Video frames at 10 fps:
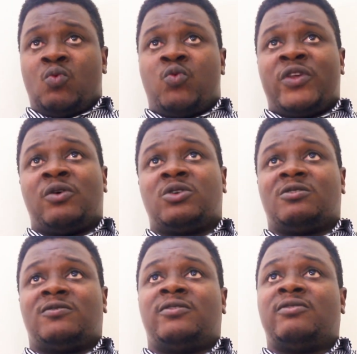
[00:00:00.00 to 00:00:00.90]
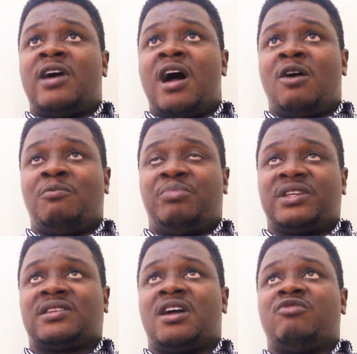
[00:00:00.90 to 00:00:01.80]
we thought of how
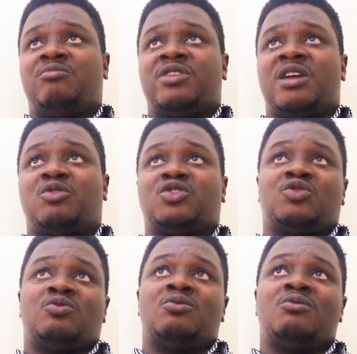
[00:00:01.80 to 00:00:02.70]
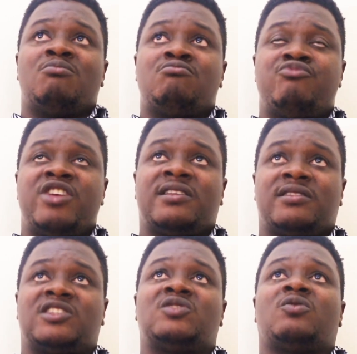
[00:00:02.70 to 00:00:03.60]
best can we be able to bring
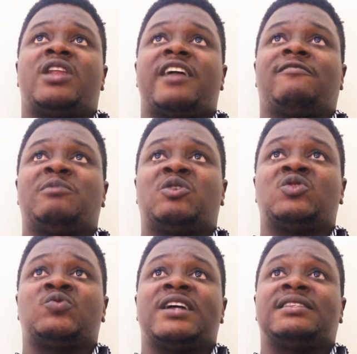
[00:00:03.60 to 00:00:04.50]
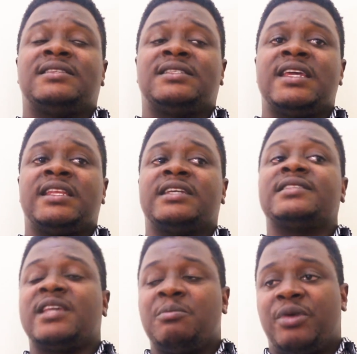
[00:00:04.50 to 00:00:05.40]
this to life, because we had seen
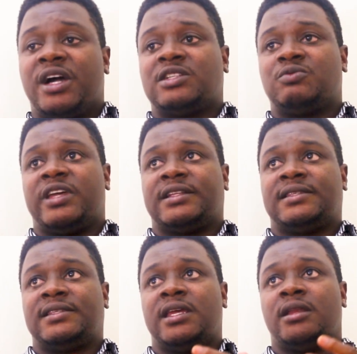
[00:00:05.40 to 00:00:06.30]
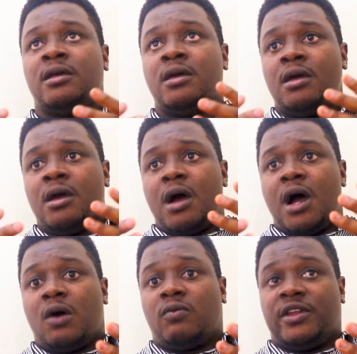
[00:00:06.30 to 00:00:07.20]
its impact, we had seen
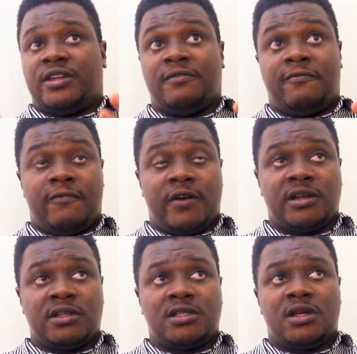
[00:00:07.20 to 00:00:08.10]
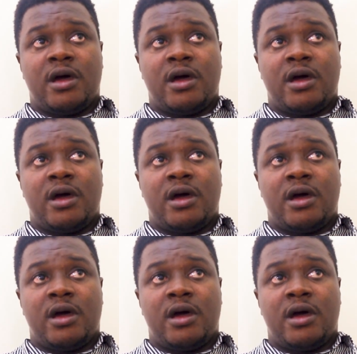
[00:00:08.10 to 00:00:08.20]
how the different